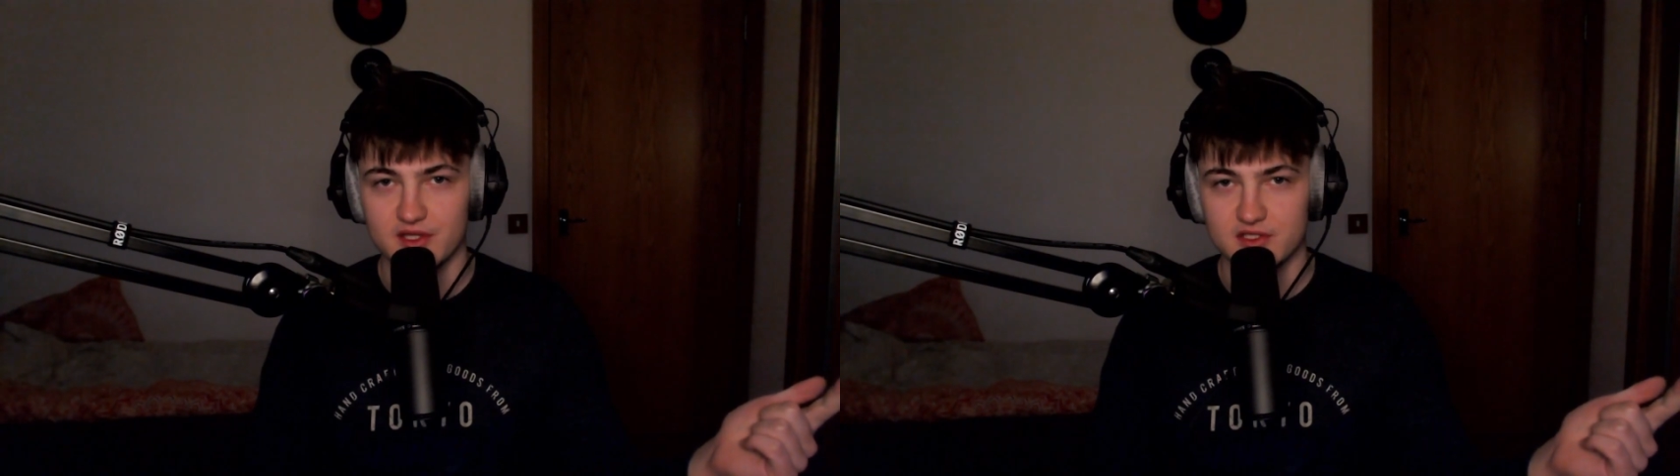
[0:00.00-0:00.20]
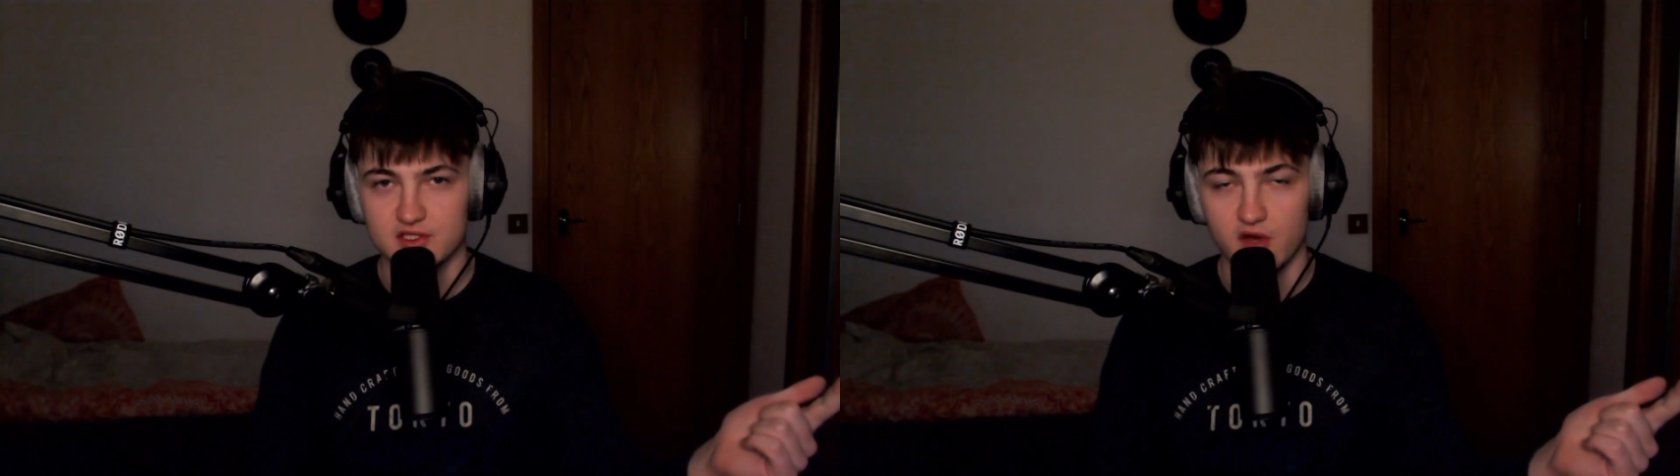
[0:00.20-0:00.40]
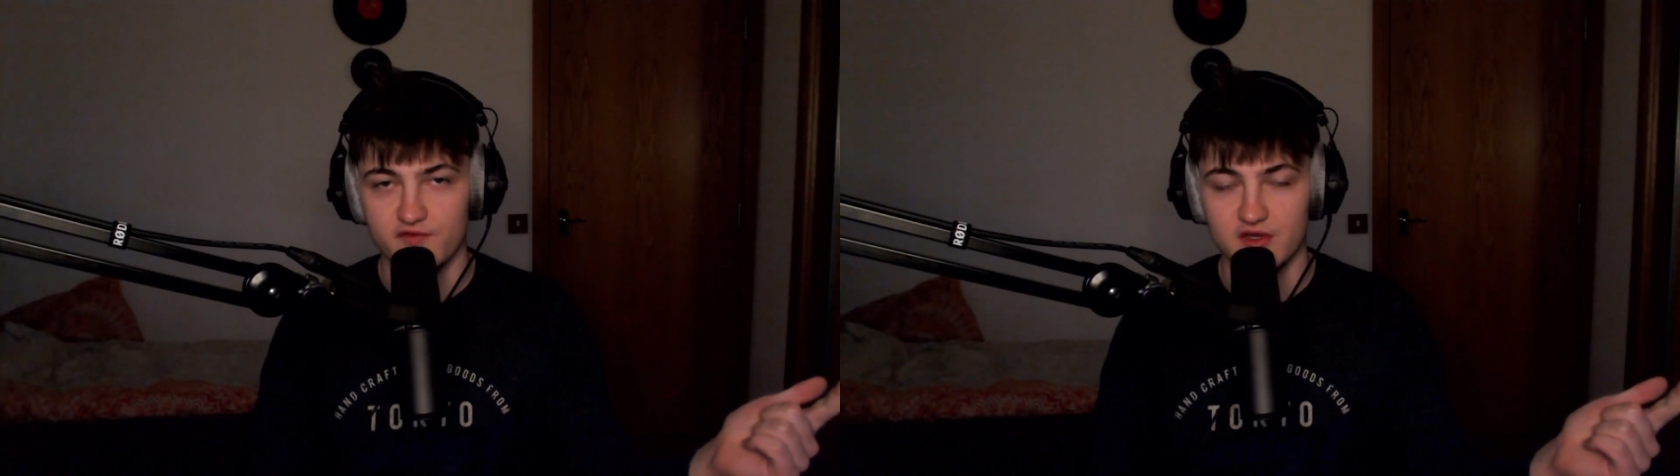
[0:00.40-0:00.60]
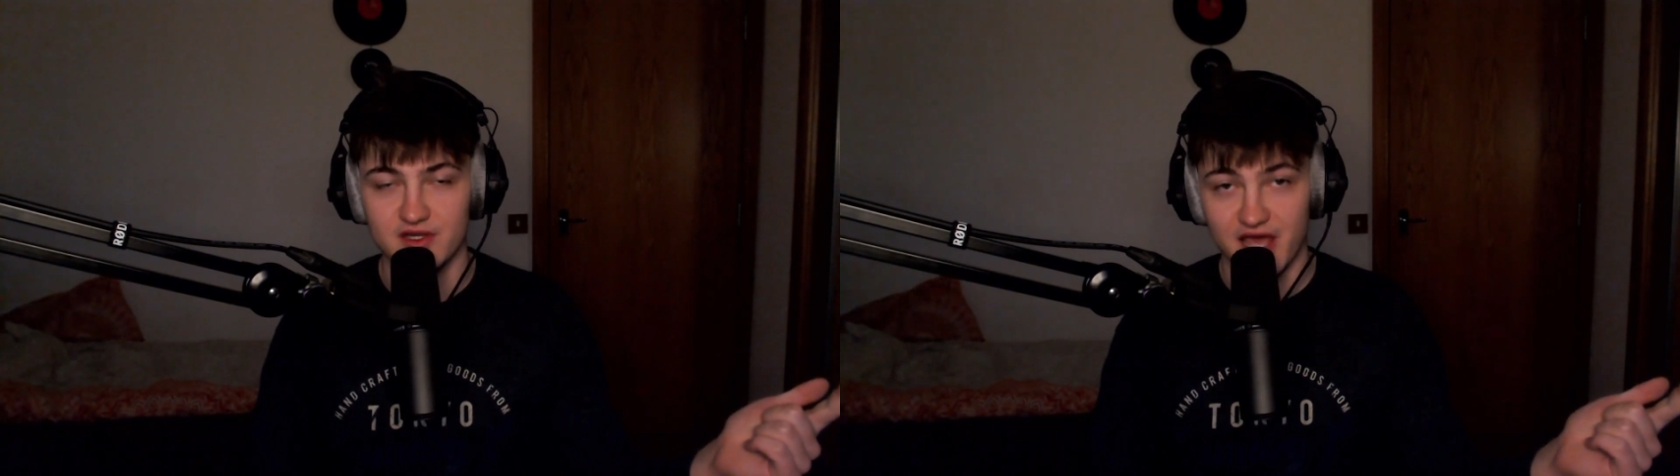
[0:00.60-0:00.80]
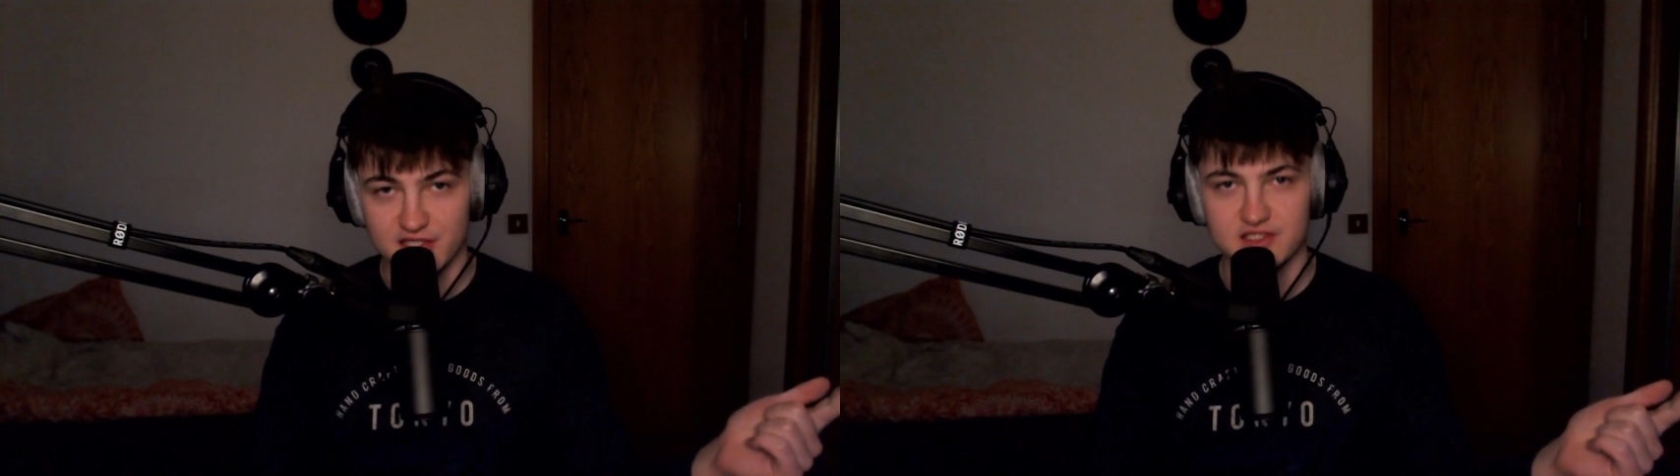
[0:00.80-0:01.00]
this often?
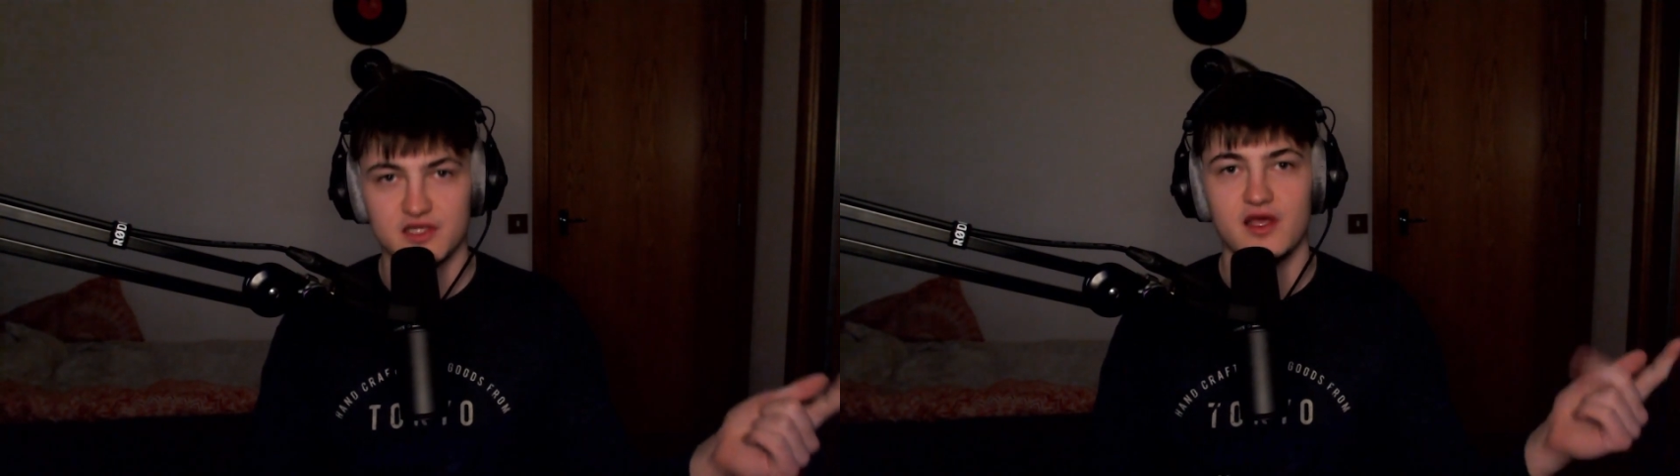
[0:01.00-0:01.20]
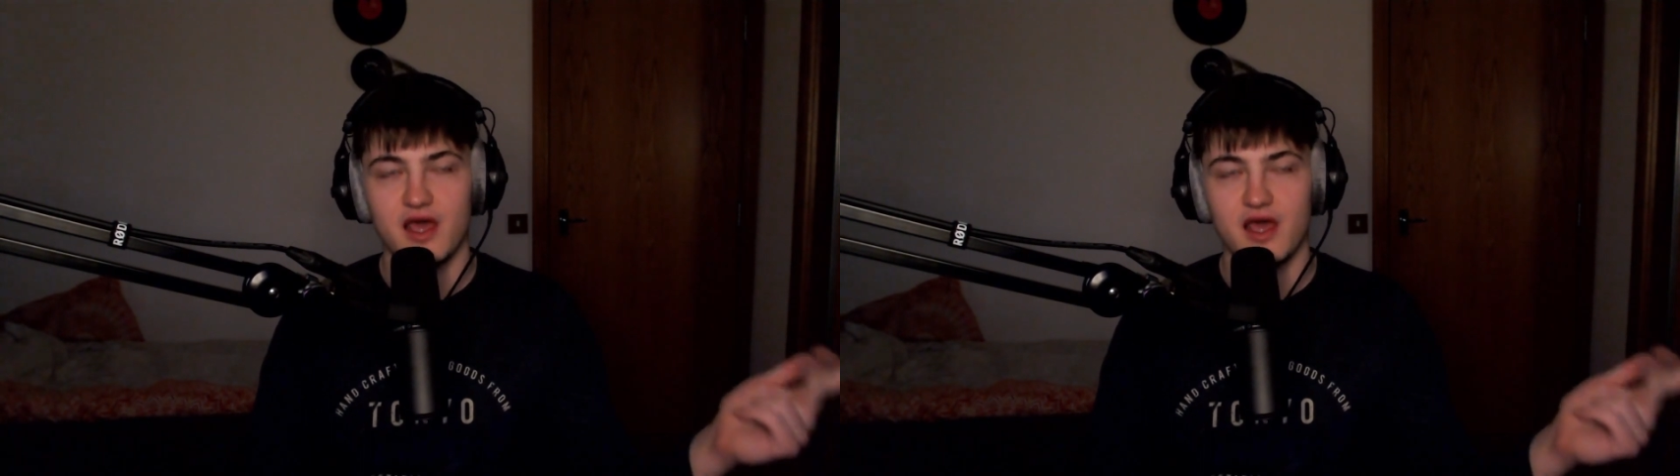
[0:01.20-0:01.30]
Yes.